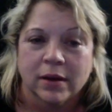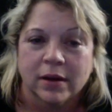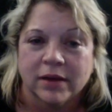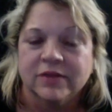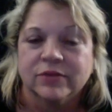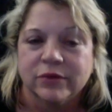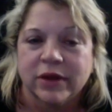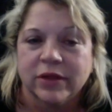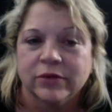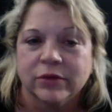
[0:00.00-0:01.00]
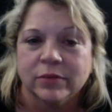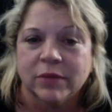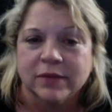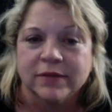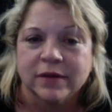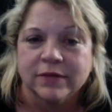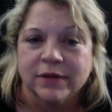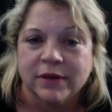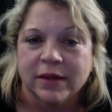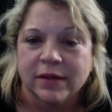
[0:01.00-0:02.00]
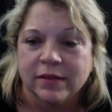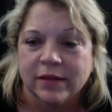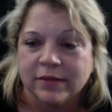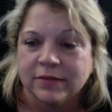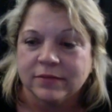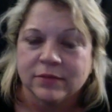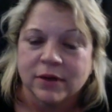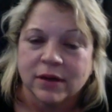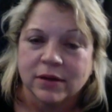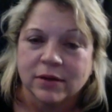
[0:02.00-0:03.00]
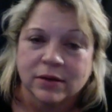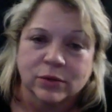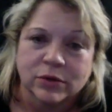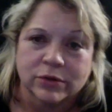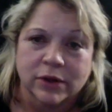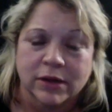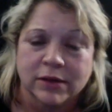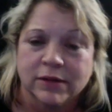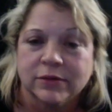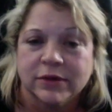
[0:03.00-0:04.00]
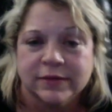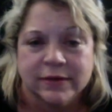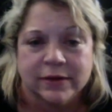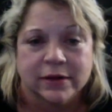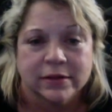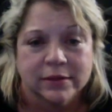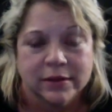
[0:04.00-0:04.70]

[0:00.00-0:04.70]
I just rather do it myself, and I think that's, where Tron and Tracy are.